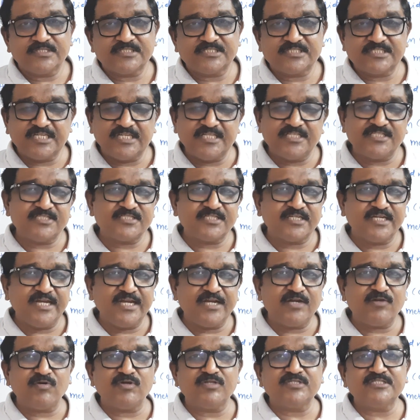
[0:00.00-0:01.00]

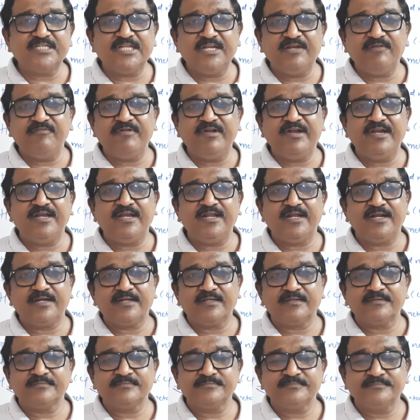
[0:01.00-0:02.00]
since it was
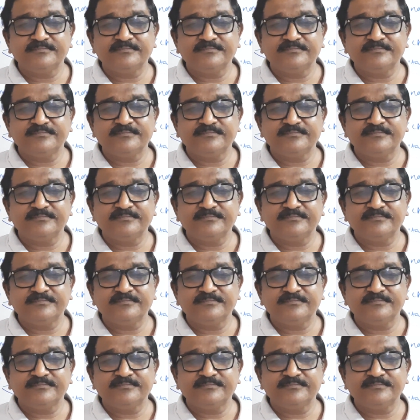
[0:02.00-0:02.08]
invented.